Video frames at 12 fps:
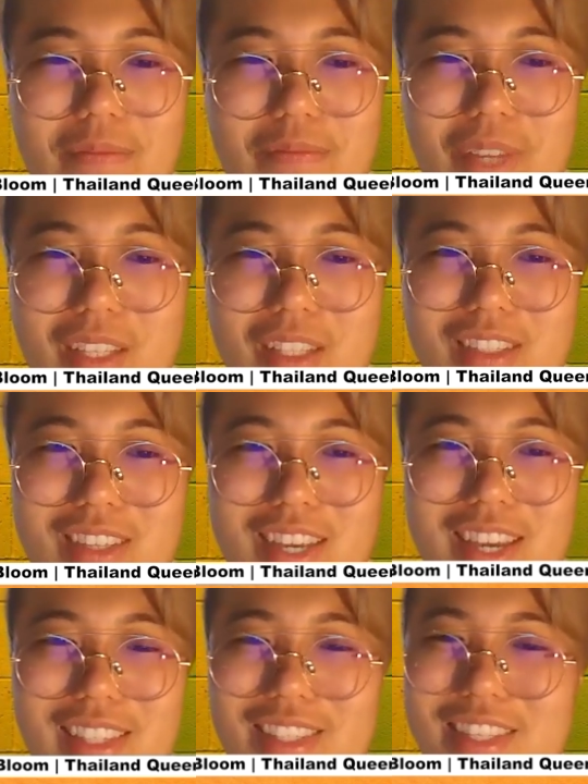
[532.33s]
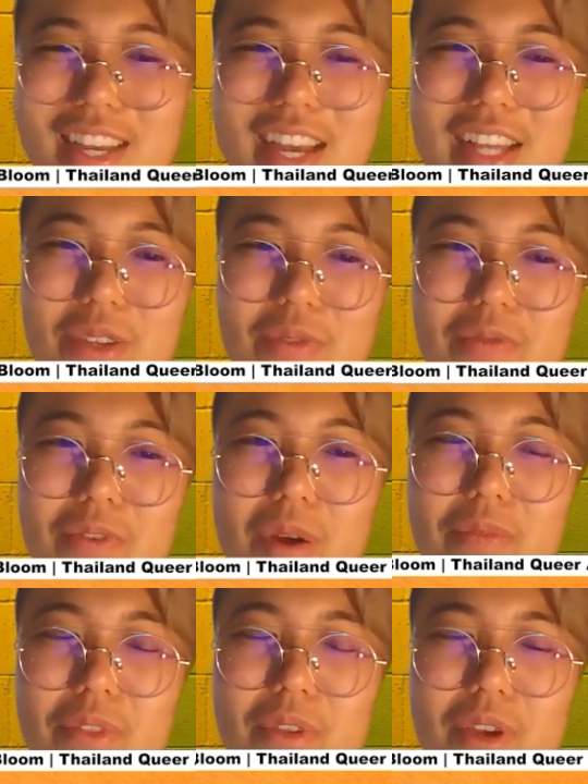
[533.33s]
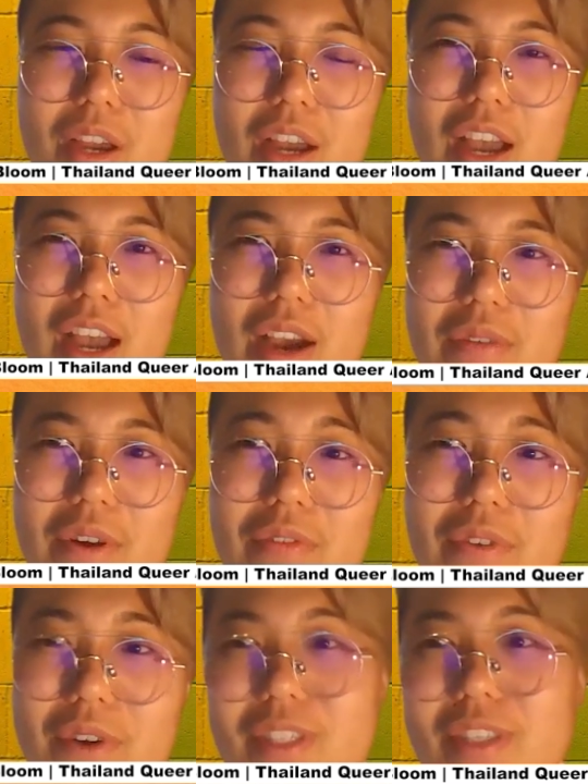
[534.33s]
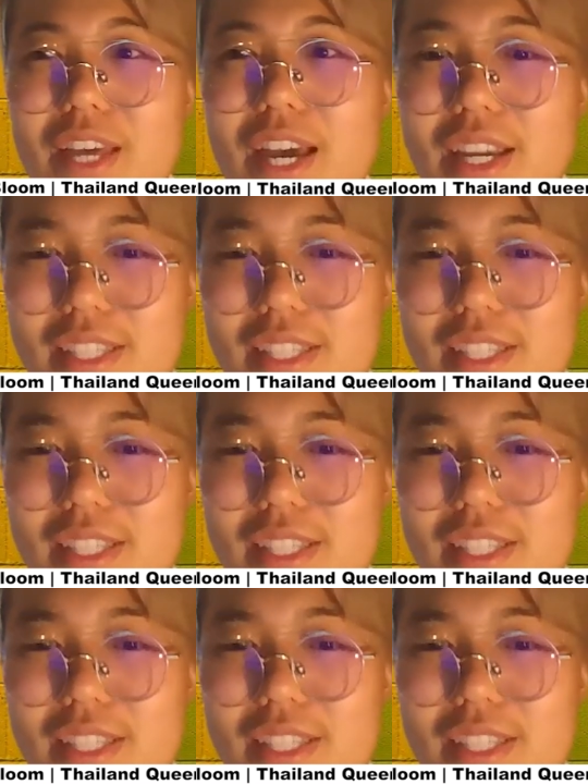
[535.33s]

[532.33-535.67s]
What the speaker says: but hence they are not from our vote, Thai